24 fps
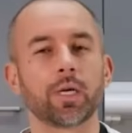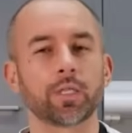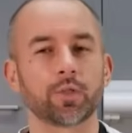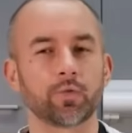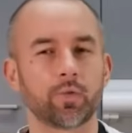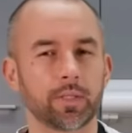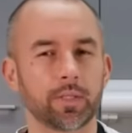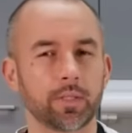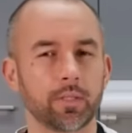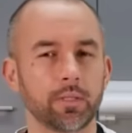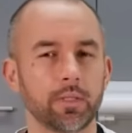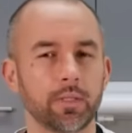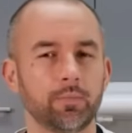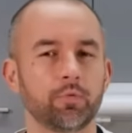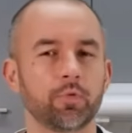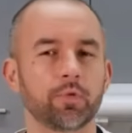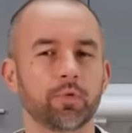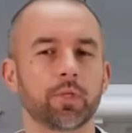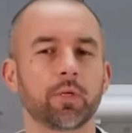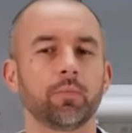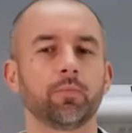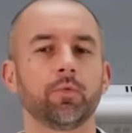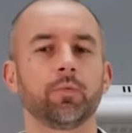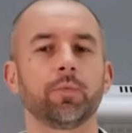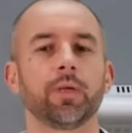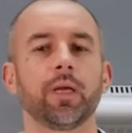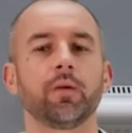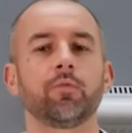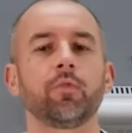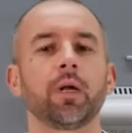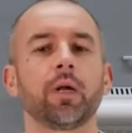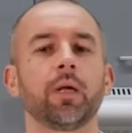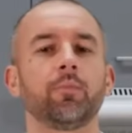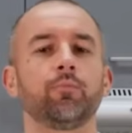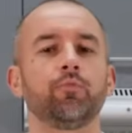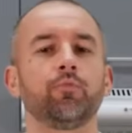So the cream has to be
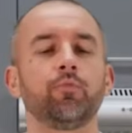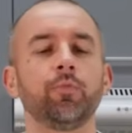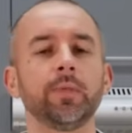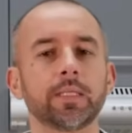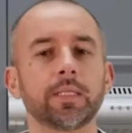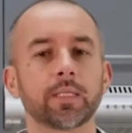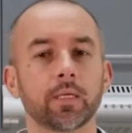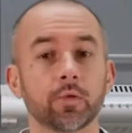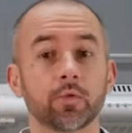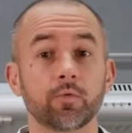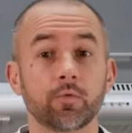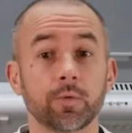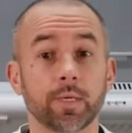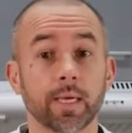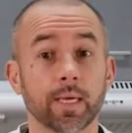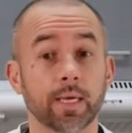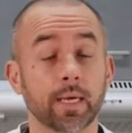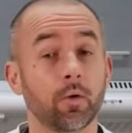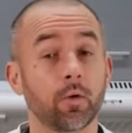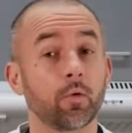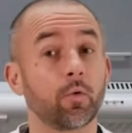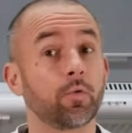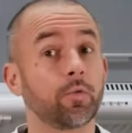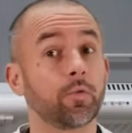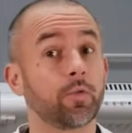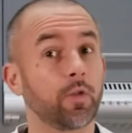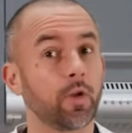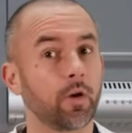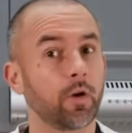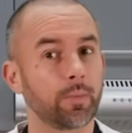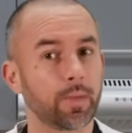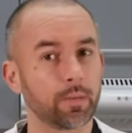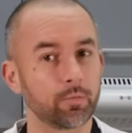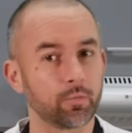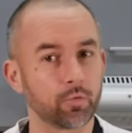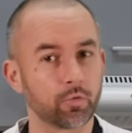hot enough to melt the
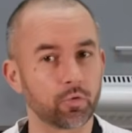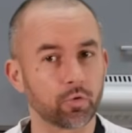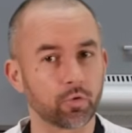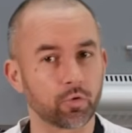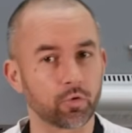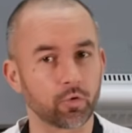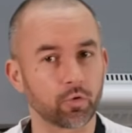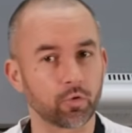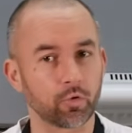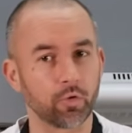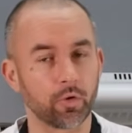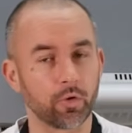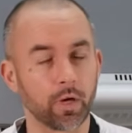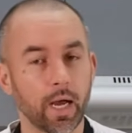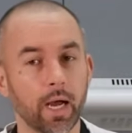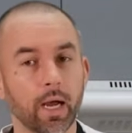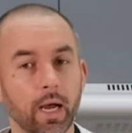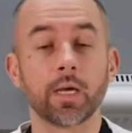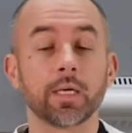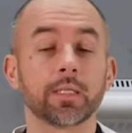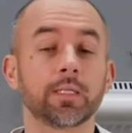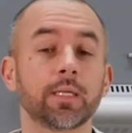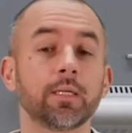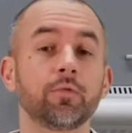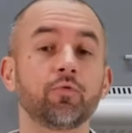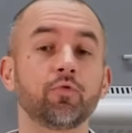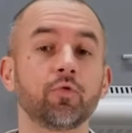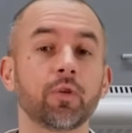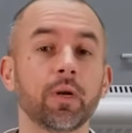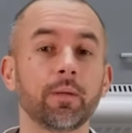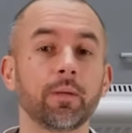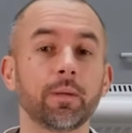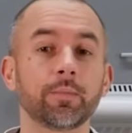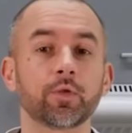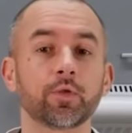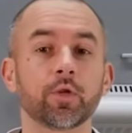chocolate.
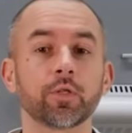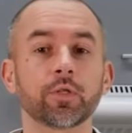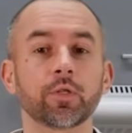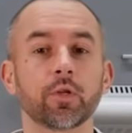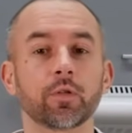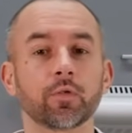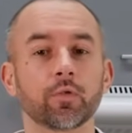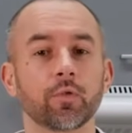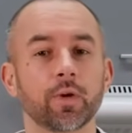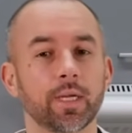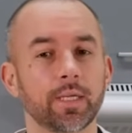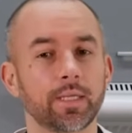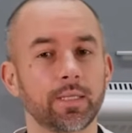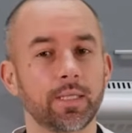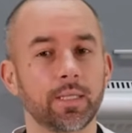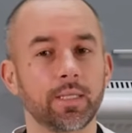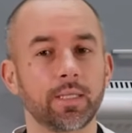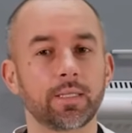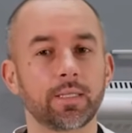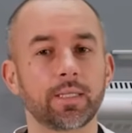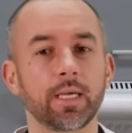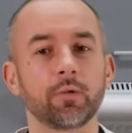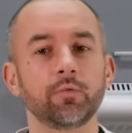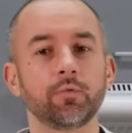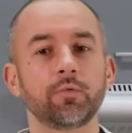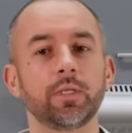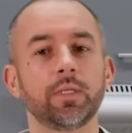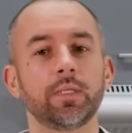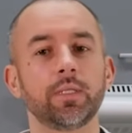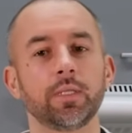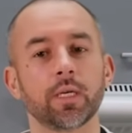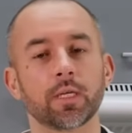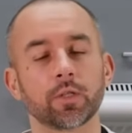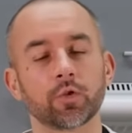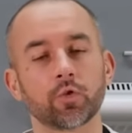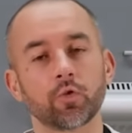Now, Chef Ludo is
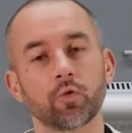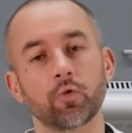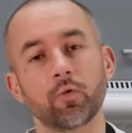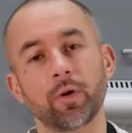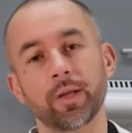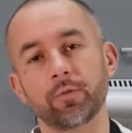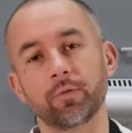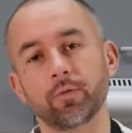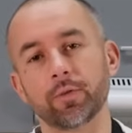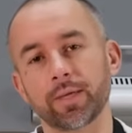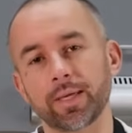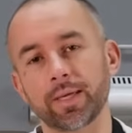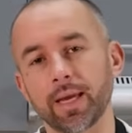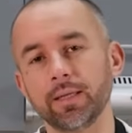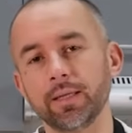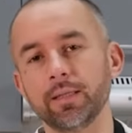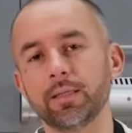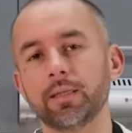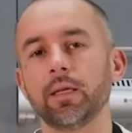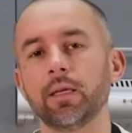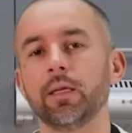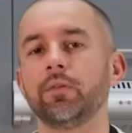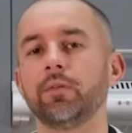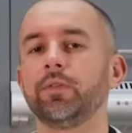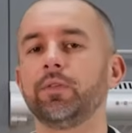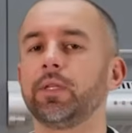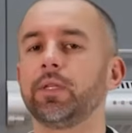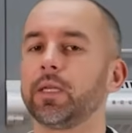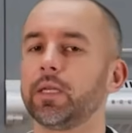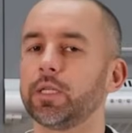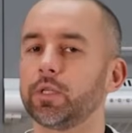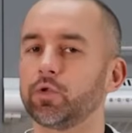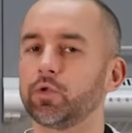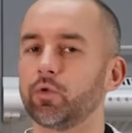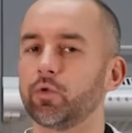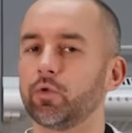explaining here a little bit more
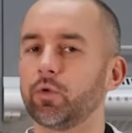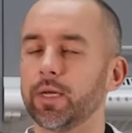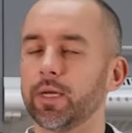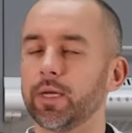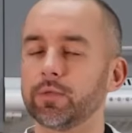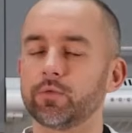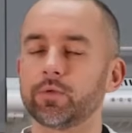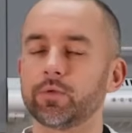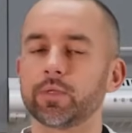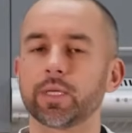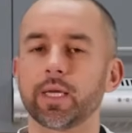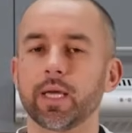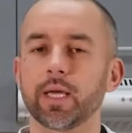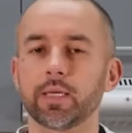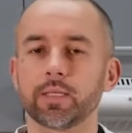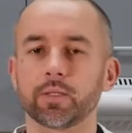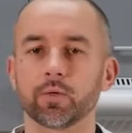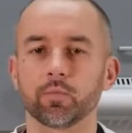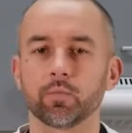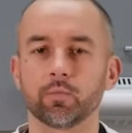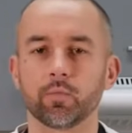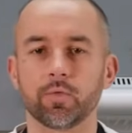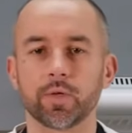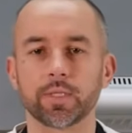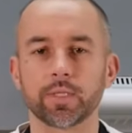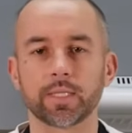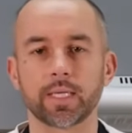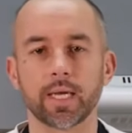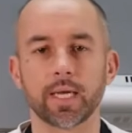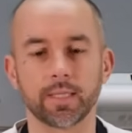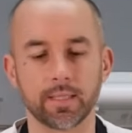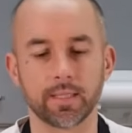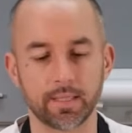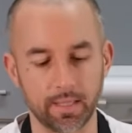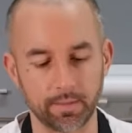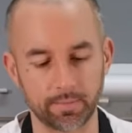about his choice for a
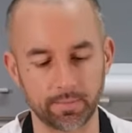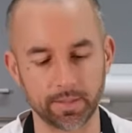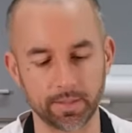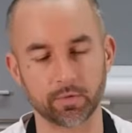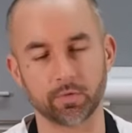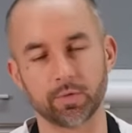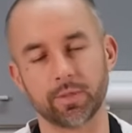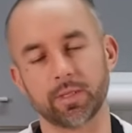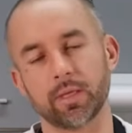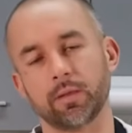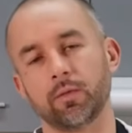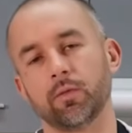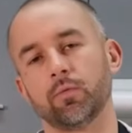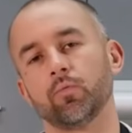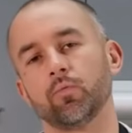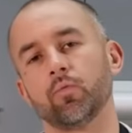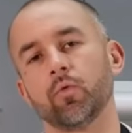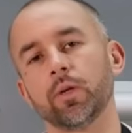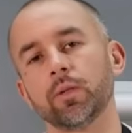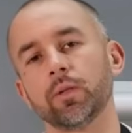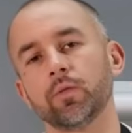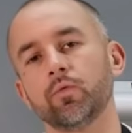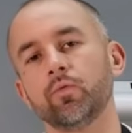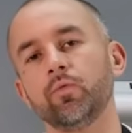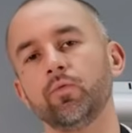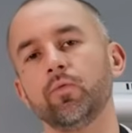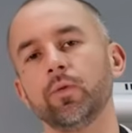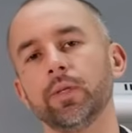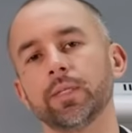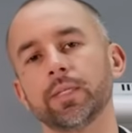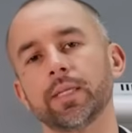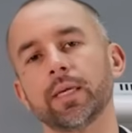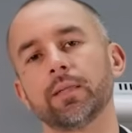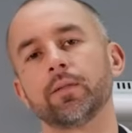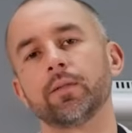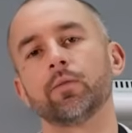70% cacao dark
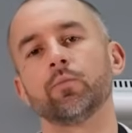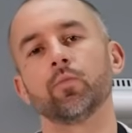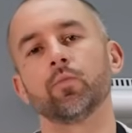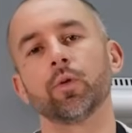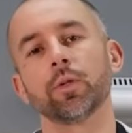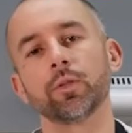chocolate.